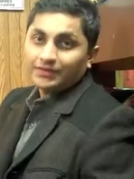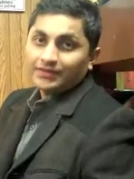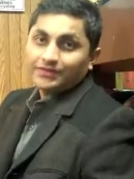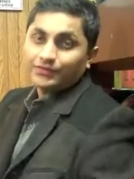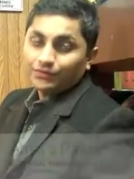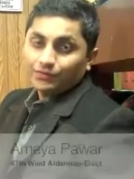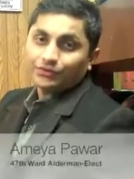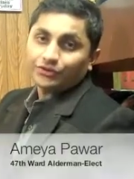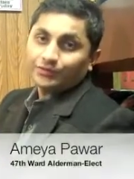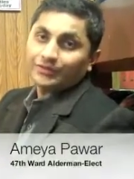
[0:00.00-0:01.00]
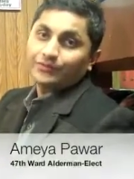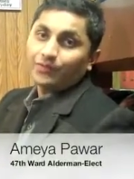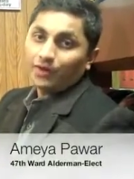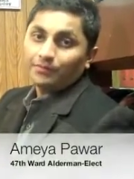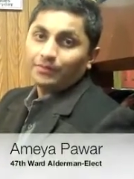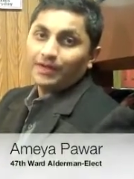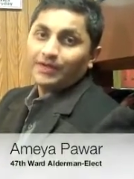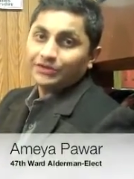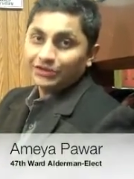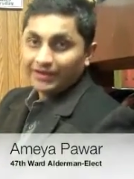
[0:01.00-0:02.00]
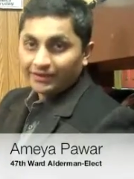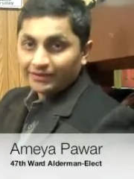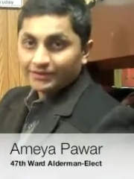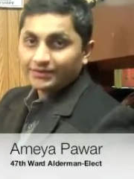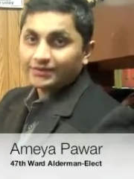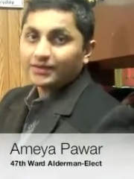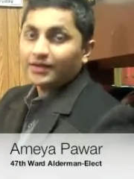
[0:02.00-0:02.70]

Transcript: and schools should be run by educators.